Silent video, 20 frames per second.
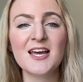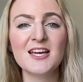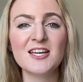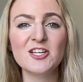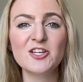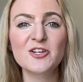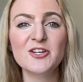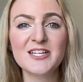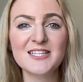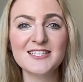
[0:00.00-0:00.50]

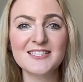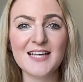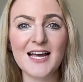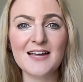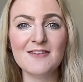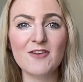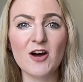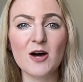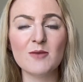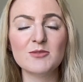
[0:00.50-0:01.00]
You can
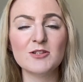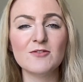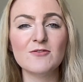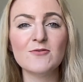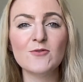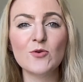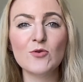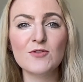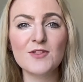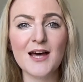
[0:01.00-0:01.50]
save up to
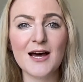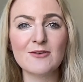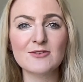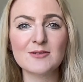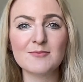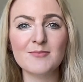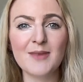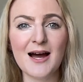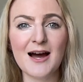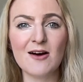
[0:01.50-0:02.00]

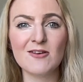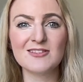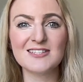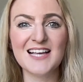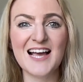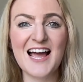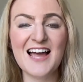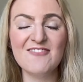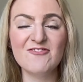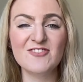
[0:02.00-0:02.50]
£4,000
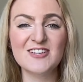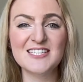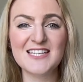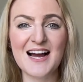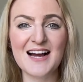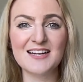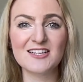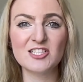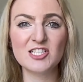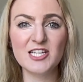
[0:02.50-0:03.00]
every
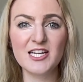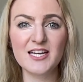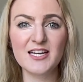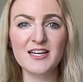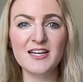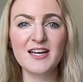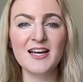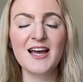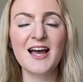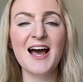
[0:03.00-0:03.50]
tax year,